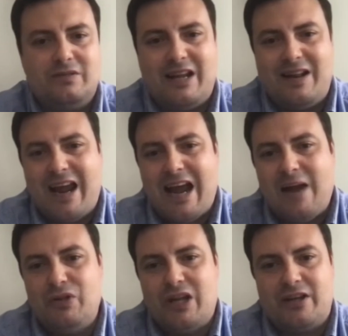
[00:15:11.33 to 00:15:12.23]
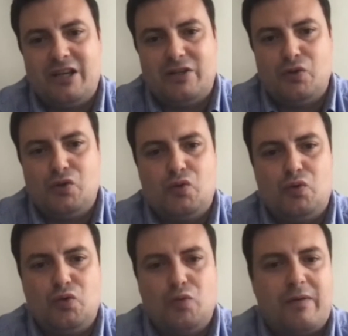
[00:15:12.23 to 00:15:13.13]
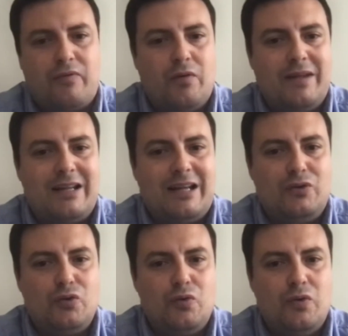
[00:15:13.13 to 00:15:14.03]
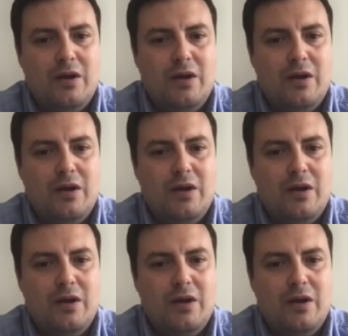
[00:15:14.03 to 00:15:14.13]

the hybrid architectures to perform that, and to